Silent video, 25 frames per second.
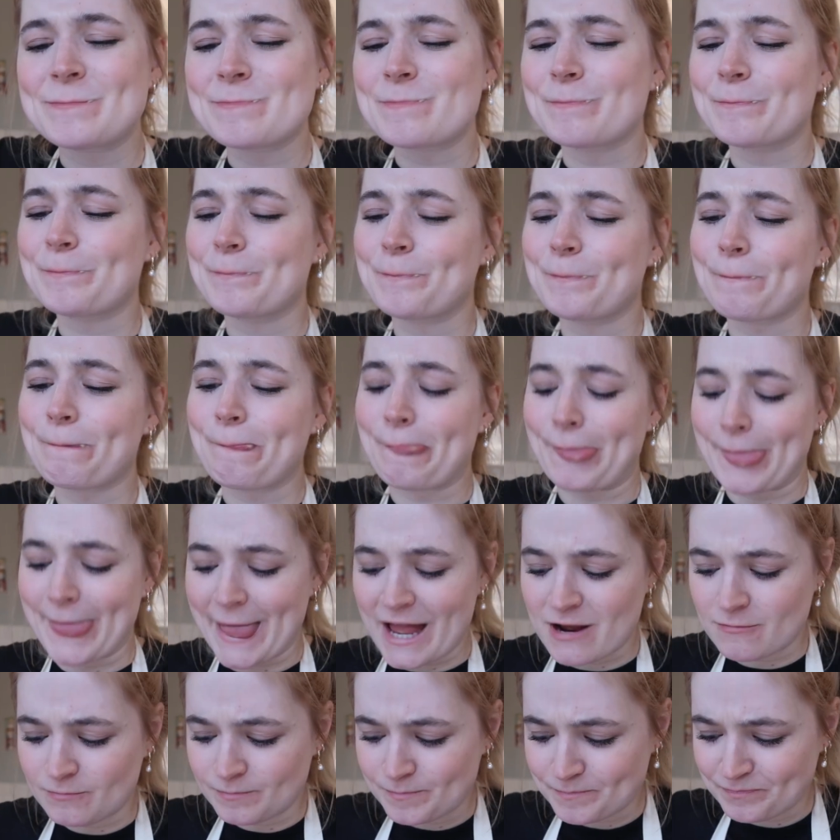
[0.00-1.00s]
Mm. Oh
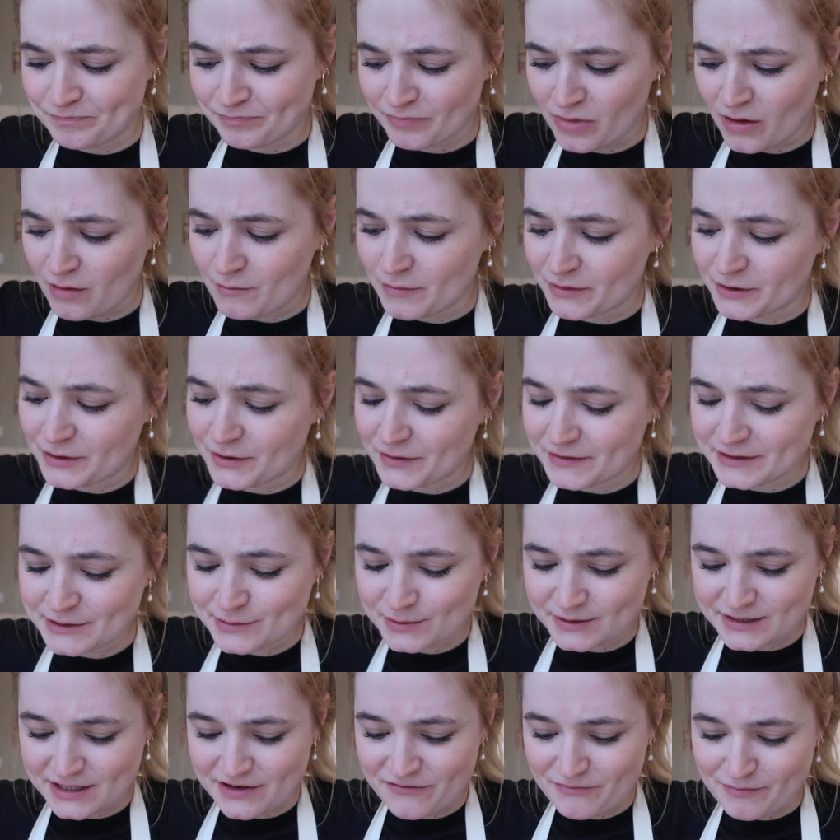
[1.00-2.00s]
my god,
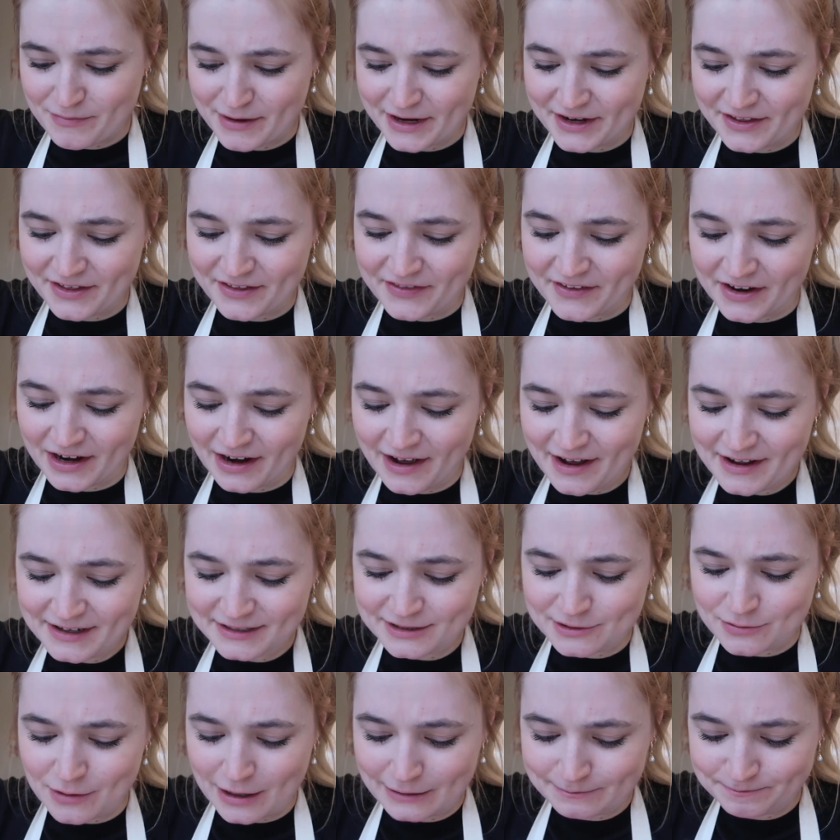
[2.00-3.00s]
this one's even better than the
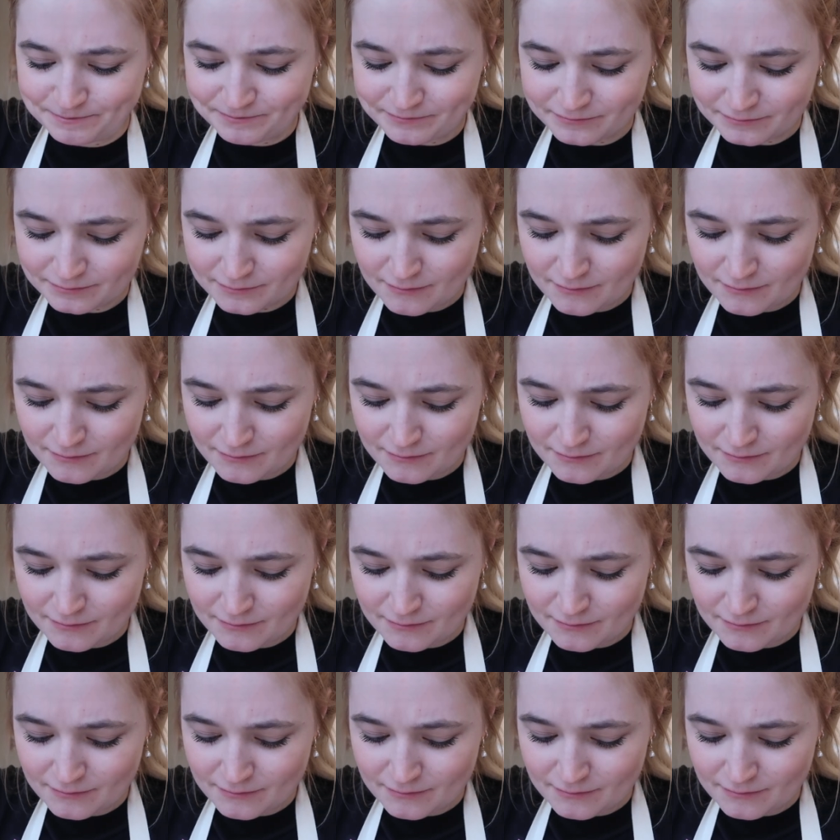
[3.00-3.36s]
last one.